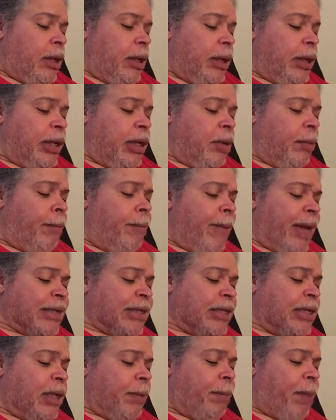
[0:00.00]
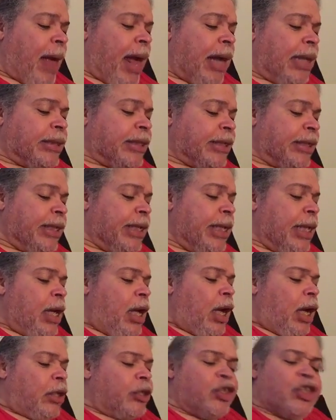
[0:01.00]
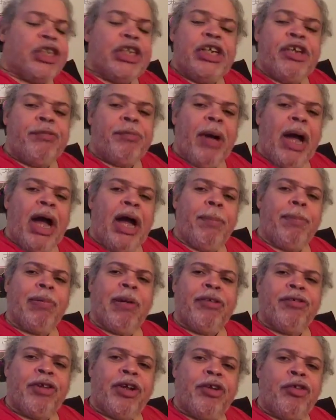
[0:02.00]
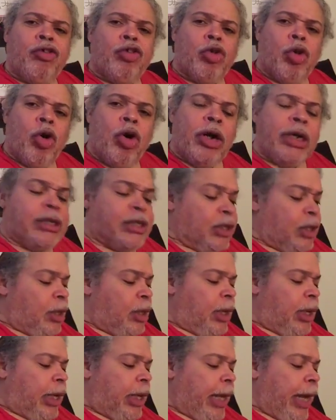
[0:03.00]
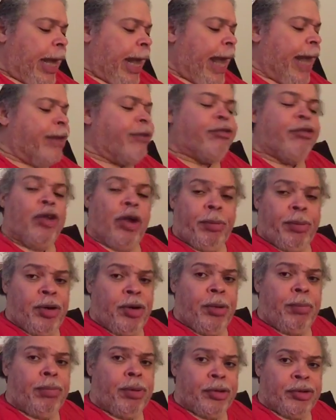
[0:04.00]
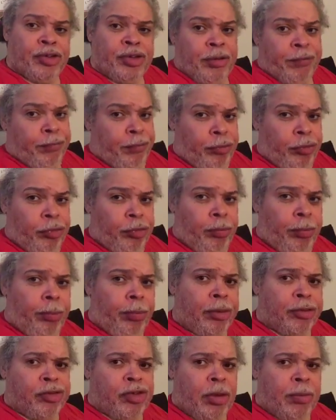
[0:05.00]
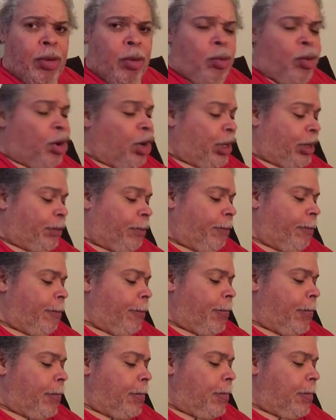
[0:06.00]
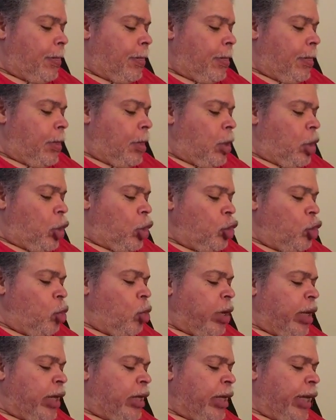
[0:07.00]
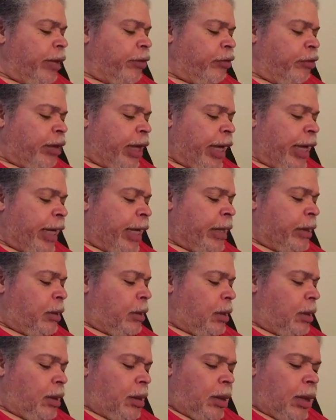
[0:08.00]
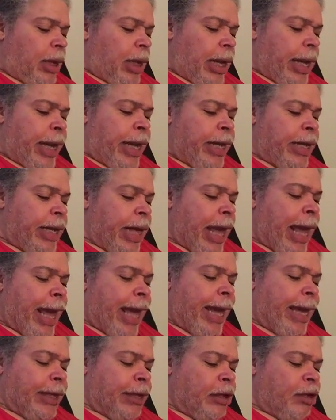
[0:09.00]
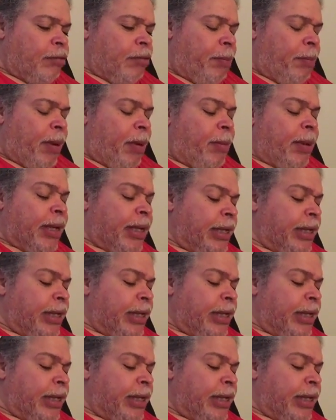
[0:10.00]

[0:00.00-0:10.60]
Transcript: domestic policy achieved by President George H.W. Bush, Bush number one. You can extend and add to the Republican